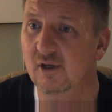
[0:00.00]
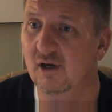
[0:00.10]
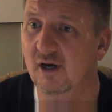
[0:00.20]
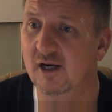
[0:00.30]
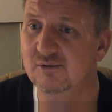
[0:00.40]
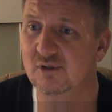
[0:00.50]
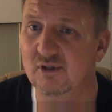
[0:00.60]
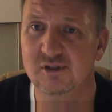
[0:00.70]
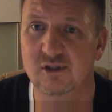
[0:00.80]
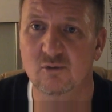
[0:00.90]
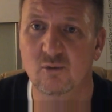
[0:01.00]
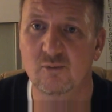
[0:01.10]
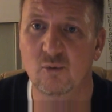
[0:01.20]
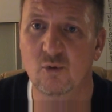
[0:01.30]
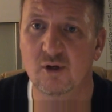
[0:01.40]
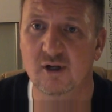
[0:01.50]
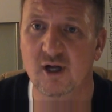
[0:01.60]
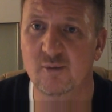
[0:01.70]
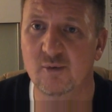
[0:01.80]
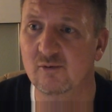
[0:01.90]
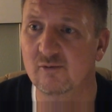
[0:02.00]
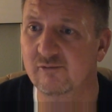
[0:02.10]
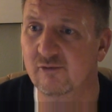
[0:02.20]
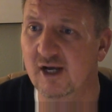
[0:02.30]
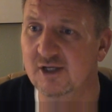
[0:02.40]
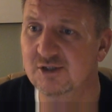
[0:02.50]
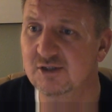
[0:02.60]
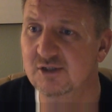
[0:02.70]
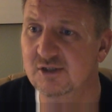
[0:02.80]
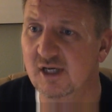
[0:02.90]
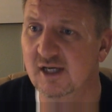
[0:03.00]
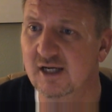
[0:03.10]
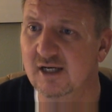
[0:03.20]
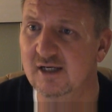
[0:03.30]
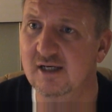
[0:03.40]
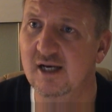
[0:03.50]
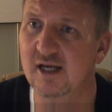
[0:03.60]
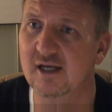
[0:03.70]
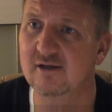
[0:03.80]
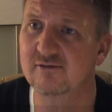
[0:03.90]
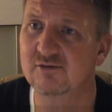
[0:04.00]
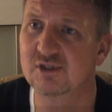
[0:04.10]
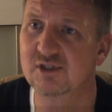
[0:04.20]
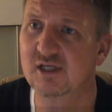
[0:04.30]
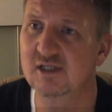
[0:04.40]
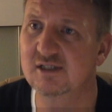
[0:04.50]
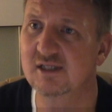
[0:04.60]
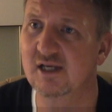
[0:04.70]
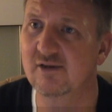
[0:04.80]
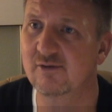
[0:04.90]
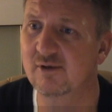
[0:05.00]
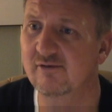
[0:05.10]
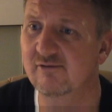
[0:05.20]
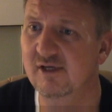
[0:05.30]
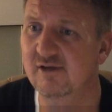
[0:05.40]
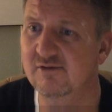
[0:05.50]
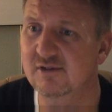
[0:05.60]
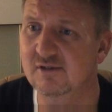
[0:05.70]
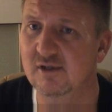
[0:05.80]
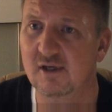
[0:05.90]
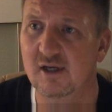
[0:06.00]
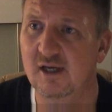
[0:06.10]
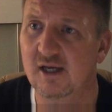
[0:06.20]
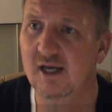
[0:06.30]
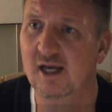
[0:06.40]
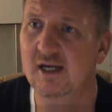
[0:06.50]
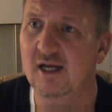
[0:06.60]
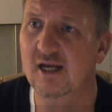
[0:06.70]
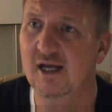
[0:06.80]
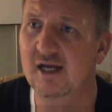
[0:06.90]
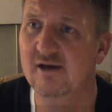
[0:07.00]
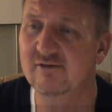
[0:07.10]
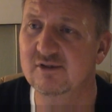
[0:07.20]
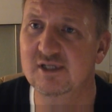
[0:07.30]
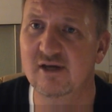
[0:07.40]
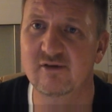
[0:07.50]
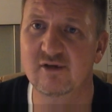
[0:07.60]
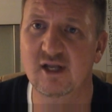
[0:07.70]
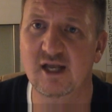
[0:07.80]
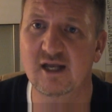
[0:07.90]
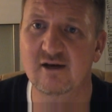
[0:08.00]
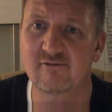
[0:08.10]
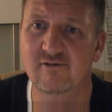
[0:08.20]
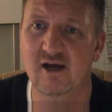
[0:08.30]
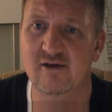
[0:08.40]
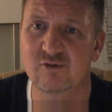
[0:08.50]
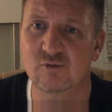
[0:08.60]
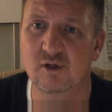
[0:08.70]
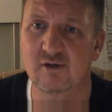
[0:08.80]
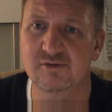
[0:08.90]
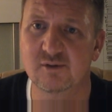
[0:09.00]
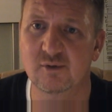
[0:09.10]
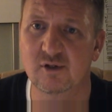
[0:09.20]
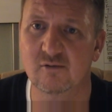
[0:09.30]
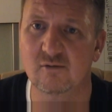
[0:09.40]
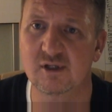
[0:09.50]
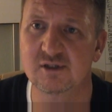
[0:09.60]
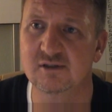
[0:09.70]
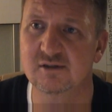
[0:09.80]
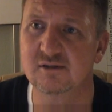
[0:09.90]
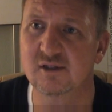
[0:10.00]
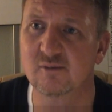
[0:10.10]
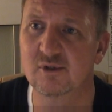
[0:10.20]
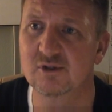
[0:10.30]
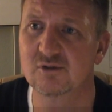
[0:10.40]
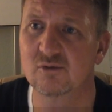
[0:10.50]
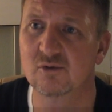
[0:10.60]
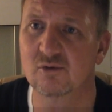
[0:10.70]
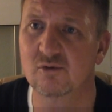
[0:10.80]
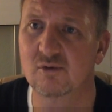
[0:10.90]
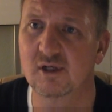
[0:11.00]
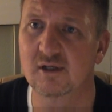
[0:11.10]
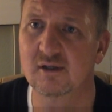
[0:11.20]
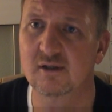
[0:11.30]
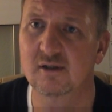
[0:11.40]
All right, so let's look one more at a couple fractions. I got negative 6 and 3 fifths. And I have 7 and 5 twelfths. I'm going to erase some of this real quick.